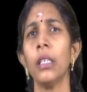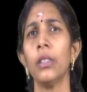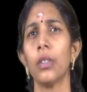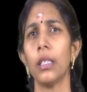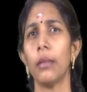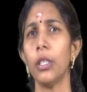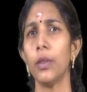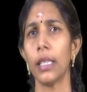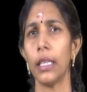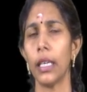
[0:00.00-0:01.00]
So W
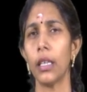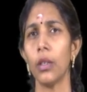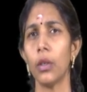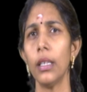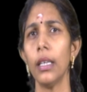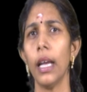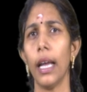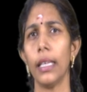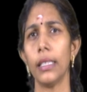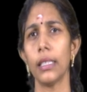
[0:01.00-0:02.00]
is the net load
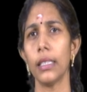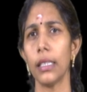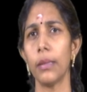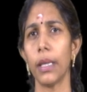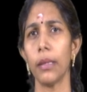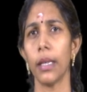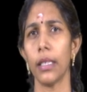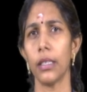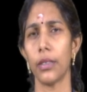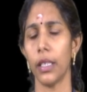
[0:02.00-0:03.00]
and S is the spring
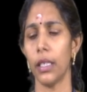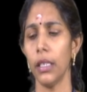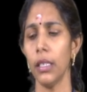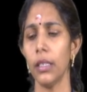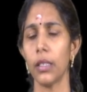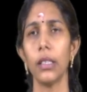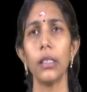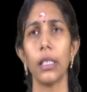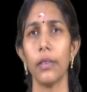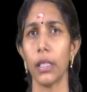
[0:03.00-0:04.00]
balance reading. So
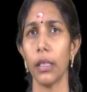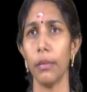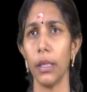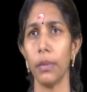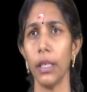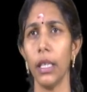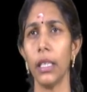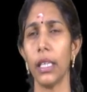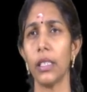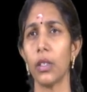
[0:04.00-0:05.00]
this gives the BP
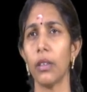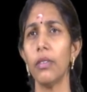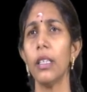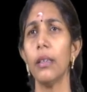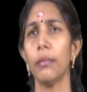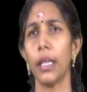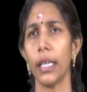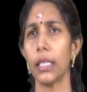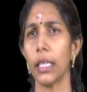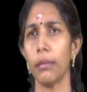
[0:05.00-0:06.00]
in case of
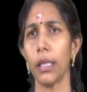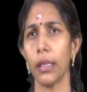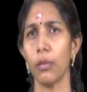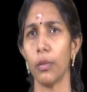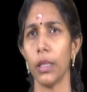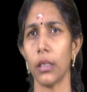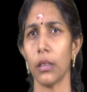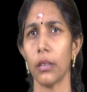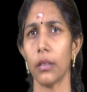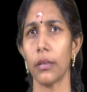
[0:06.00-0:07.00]
brake type dynamometer.
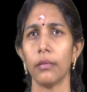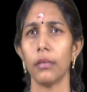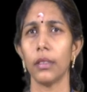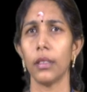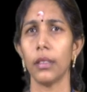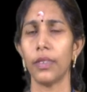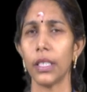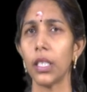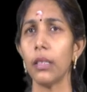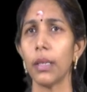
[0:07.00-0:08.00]
The
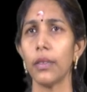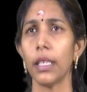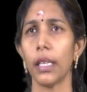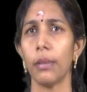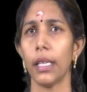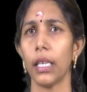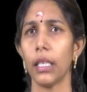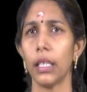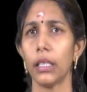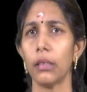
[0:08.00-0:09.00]
frictional power can be
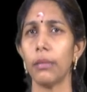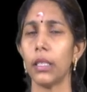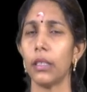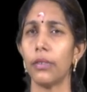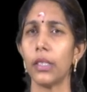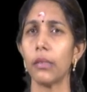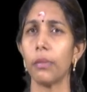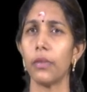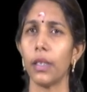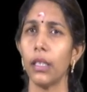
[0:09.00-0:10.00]
calculated by the difference
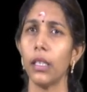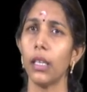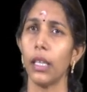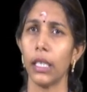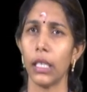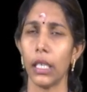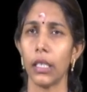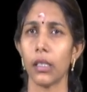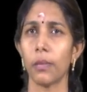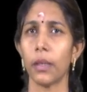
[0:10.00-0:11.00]
between
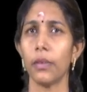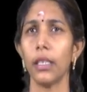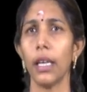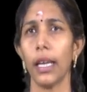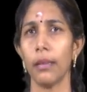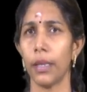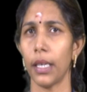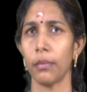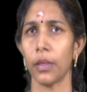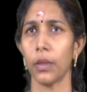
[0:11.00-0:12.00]
indicated power and
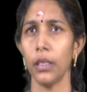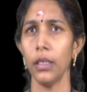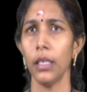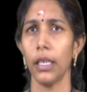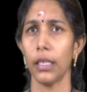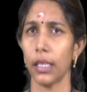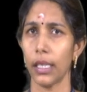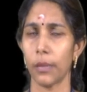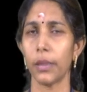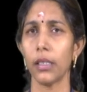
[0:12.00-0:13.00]
brake power. It is
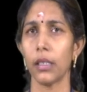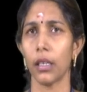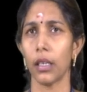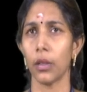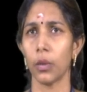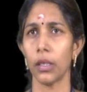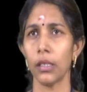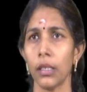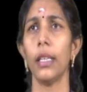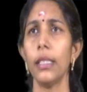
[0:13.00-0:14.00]
expressed in kilowatt.
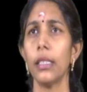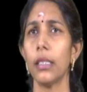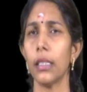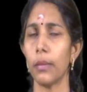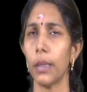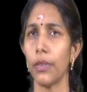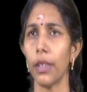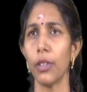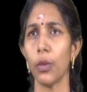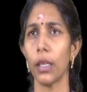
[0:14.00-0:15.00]
Next is a
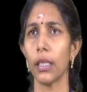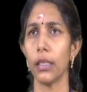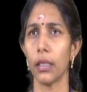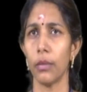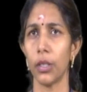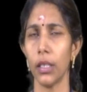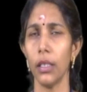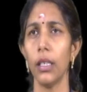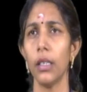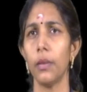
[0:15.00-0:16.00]
specific fuel consumption.
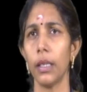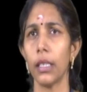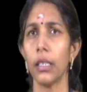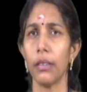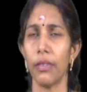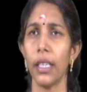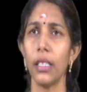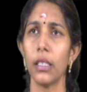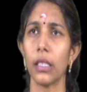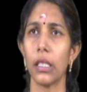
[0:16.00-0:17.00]
We can
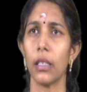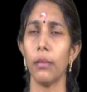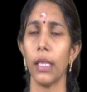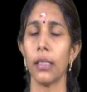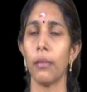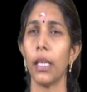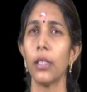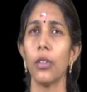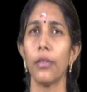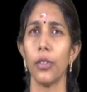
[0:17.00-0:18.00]
define this term as a
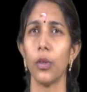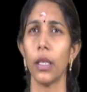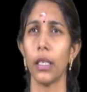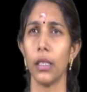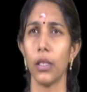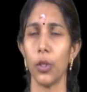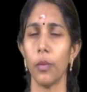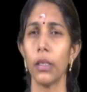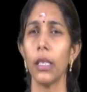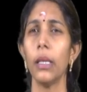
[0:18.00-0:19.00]
mass of fuel
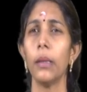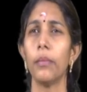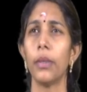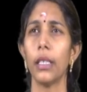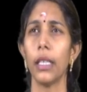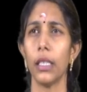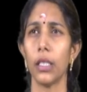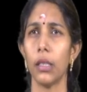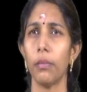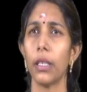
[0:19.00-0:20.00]
consumed per
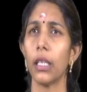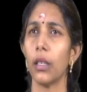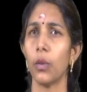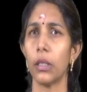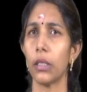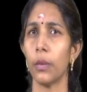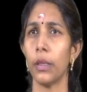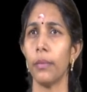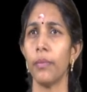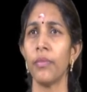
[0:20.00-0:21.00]
kg per kilowatt
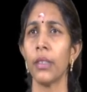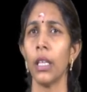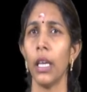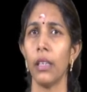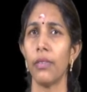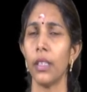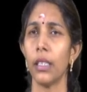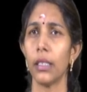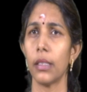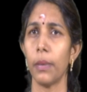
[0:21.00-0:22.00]
hour. If
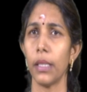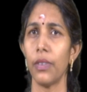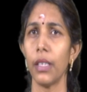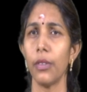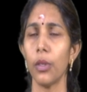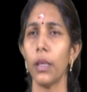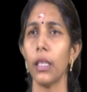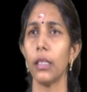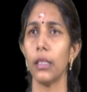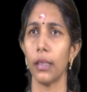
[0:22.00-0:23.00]
the specific fuel
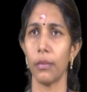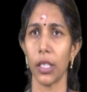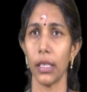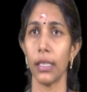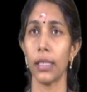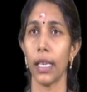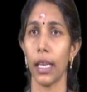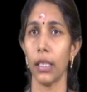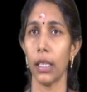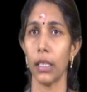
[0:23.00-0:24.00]
consumption is
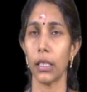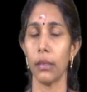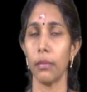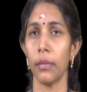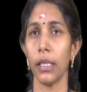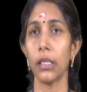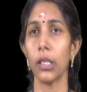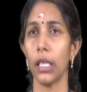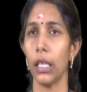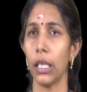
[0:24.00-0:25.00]
calculated based
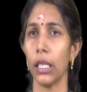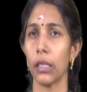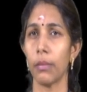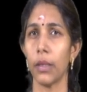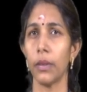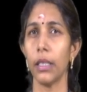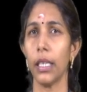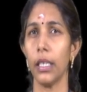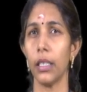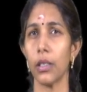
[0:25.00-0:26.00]
on indicated power,
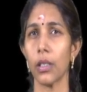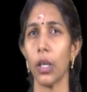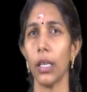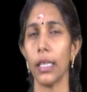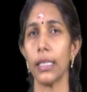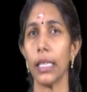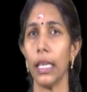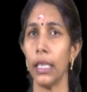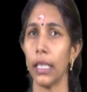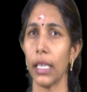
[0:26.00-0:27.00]
then it is called as
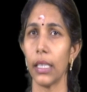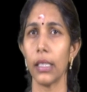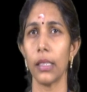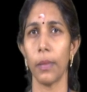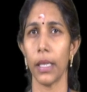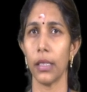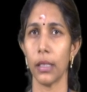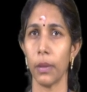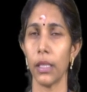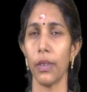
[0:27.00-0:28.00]
indicated
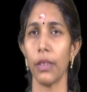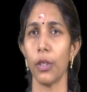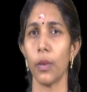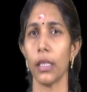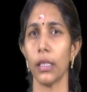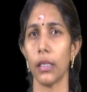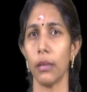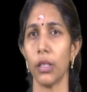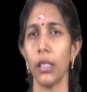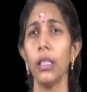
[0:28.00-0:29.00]
specific fuel
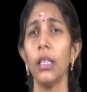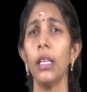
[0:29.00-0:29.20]
consumption.